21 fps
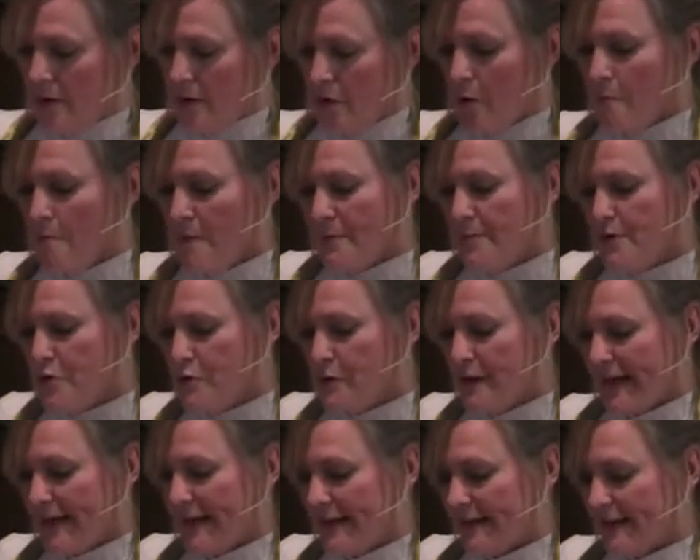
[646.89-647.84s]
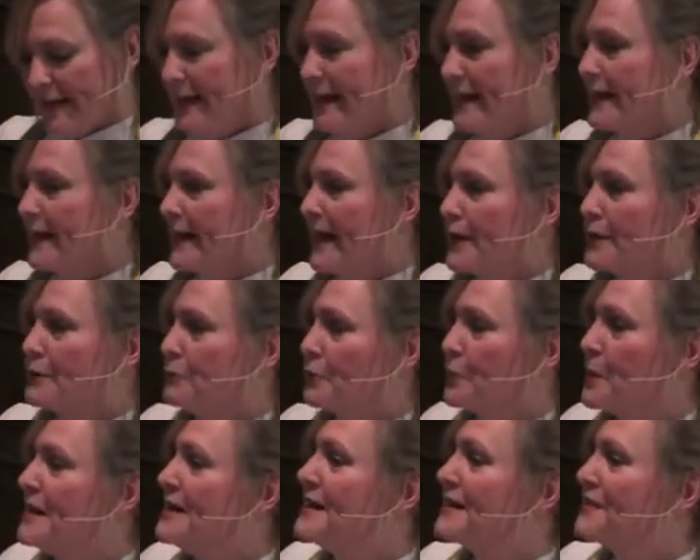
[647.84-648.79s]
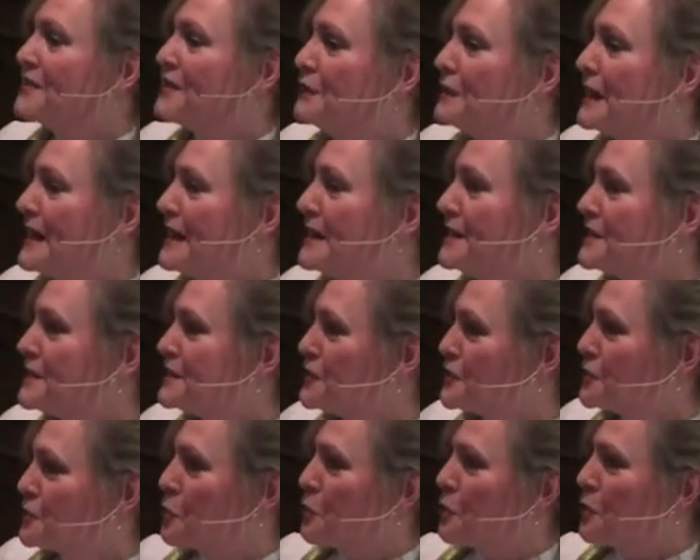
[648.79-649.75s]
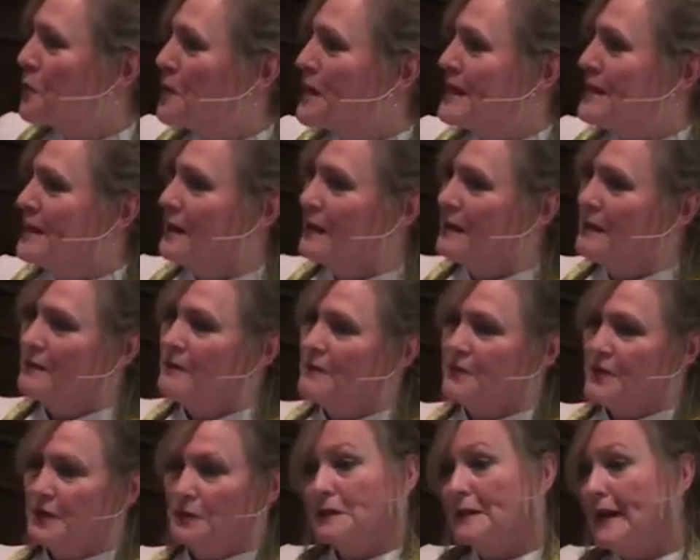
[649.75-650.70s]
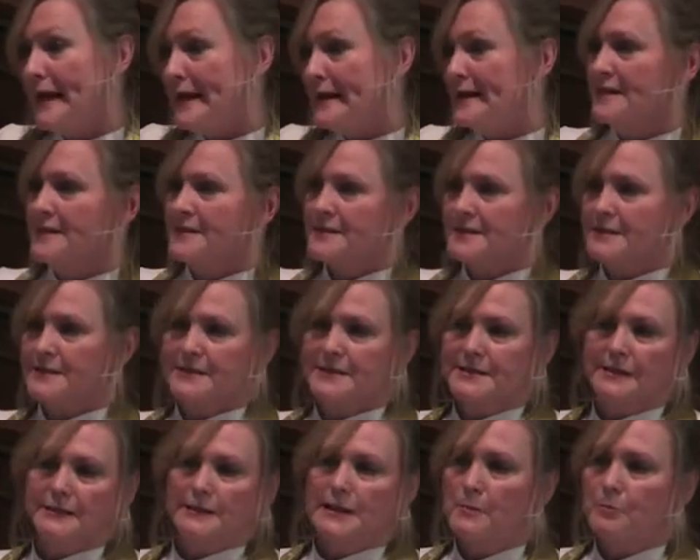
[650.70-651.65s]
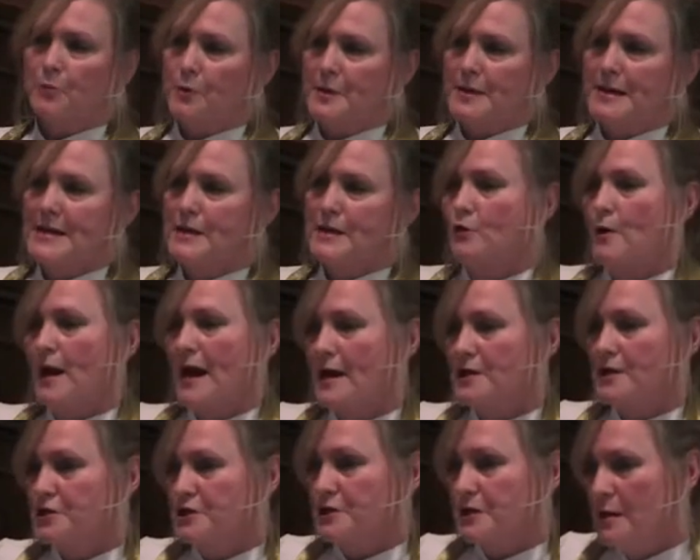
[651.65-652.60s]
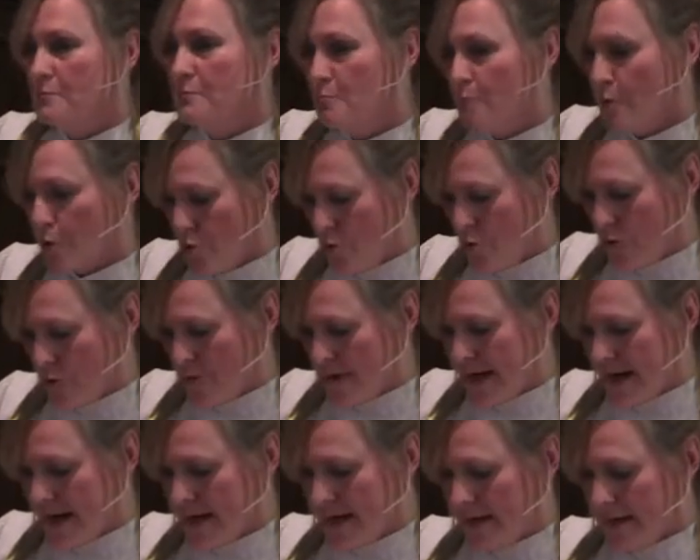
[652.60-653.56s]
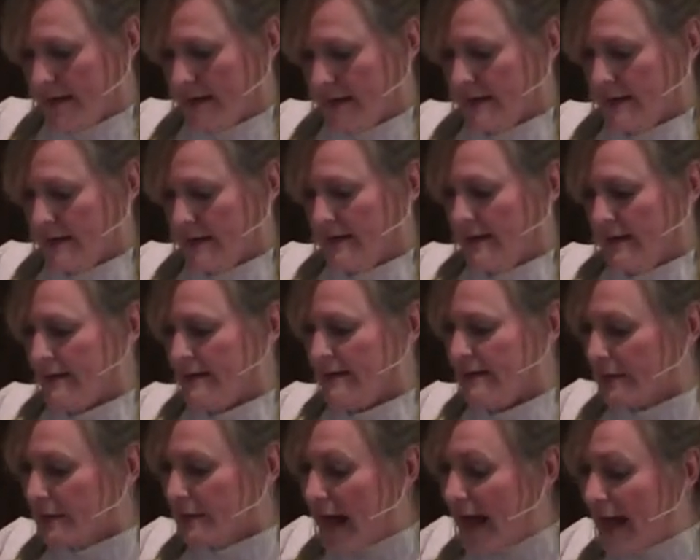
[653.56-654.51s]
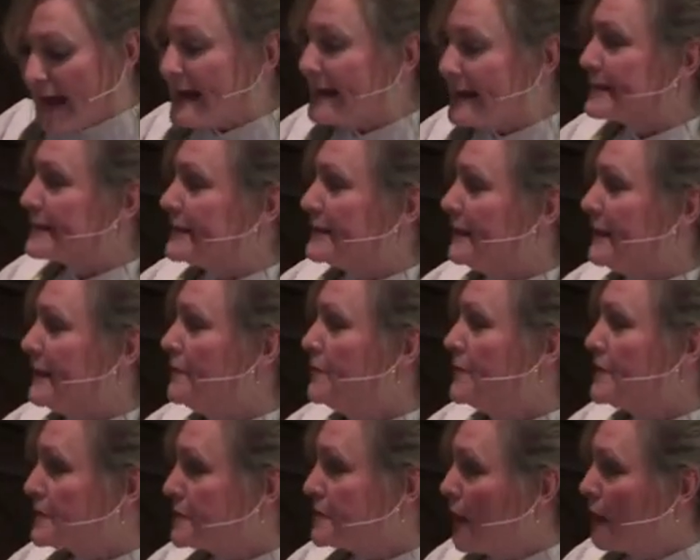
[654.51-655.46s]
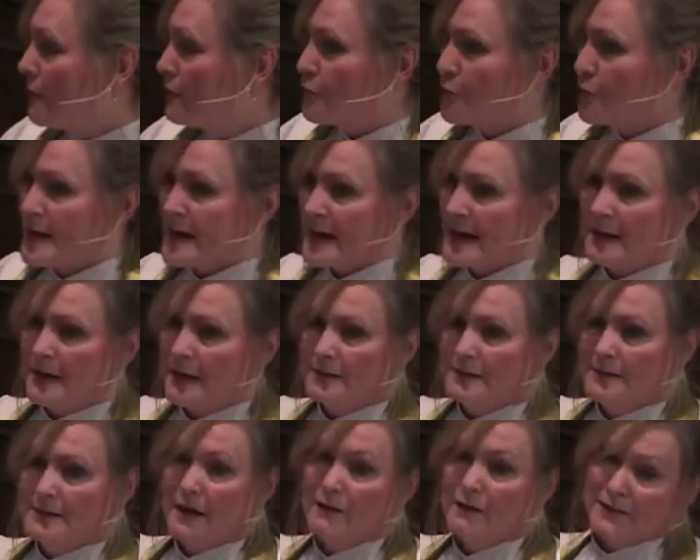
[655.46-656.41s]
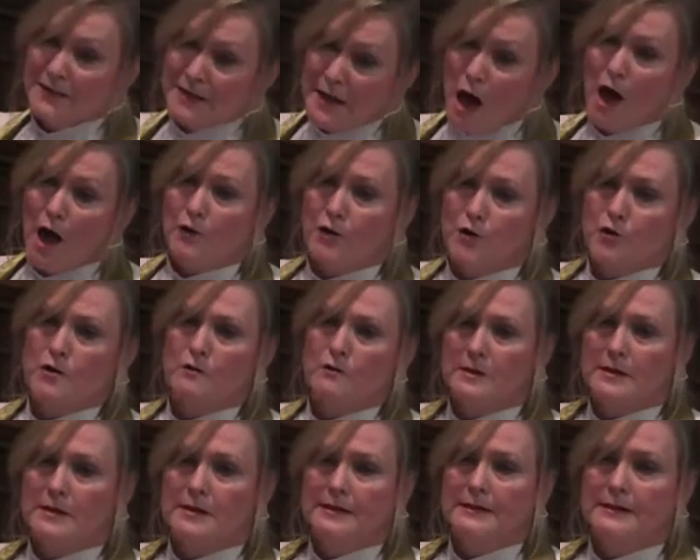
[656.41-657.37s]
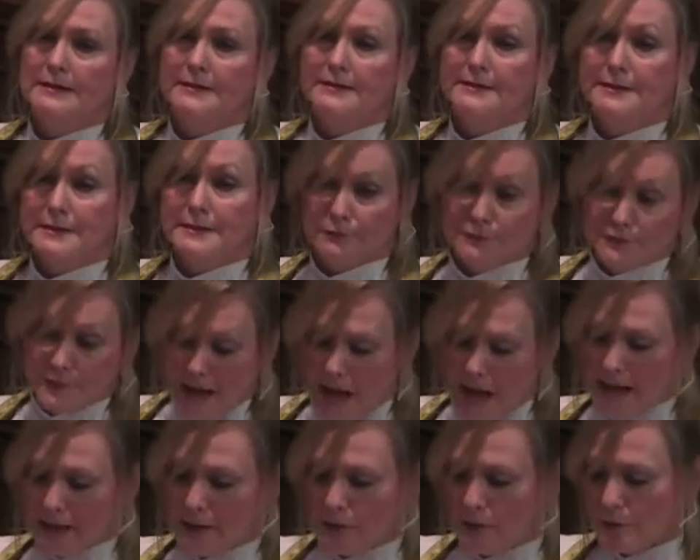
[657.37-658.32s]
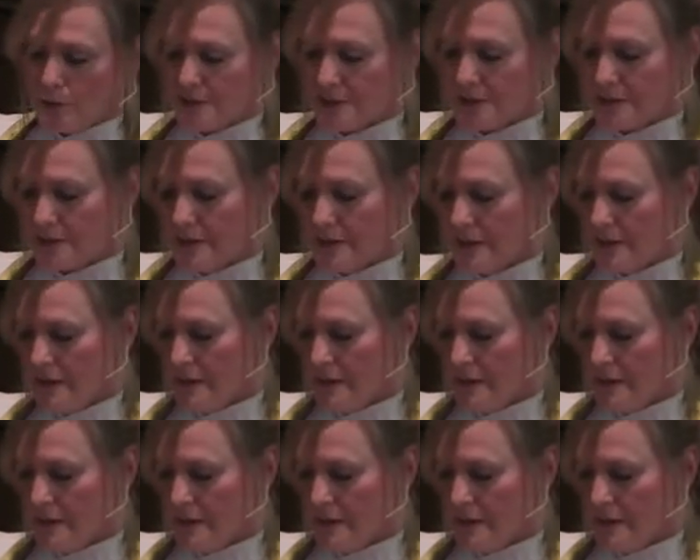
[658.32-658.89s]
Or maybe you get a kick out of reading the latest story of the latest celebrity crash and burn. Delight in the suffering of another defiles.